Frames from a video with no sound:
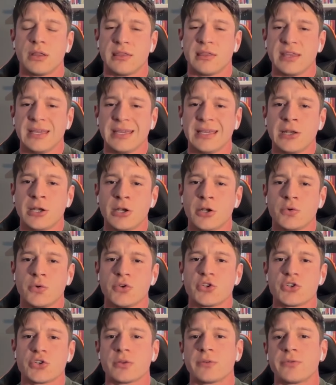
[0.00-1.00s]
the
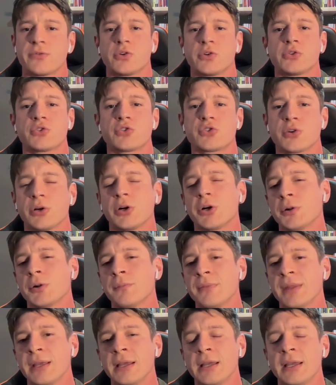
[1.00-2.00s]
illusion of control.
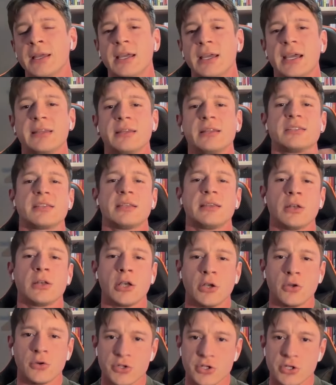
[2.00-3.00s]
And it's an
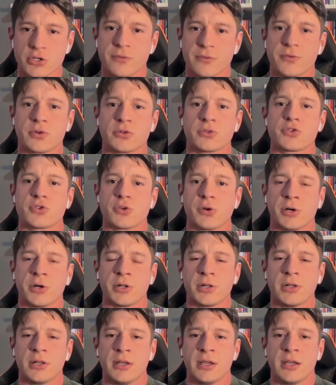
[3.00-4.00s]
illusion of
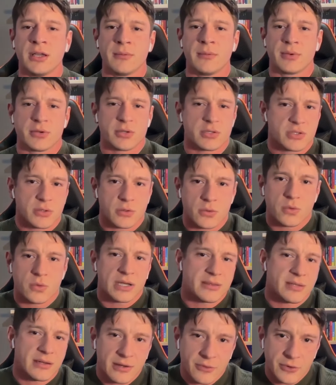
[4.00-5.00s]
control because
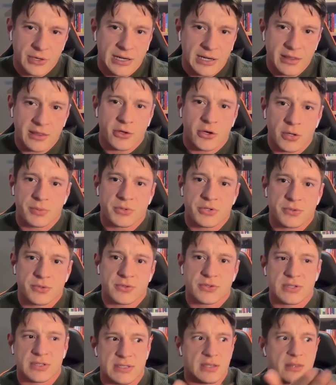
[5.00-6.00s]
what are really the
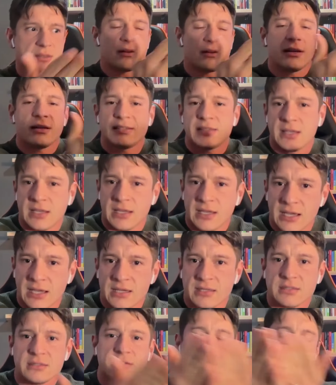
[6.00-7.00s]
options? It's either you say
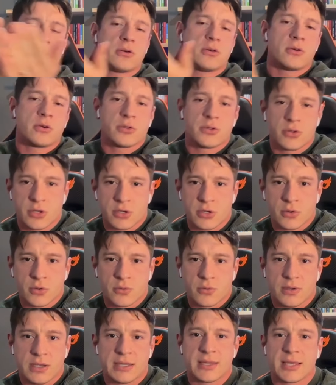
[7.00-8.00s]
yes or
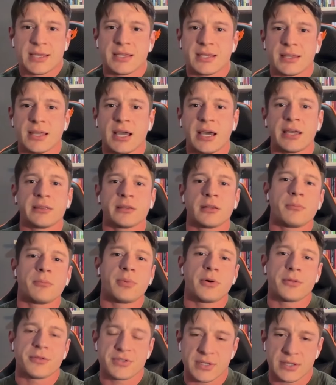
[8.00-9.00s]
no, and I can handle
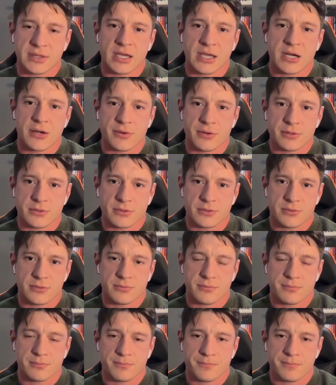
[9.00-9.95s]
both scenarios.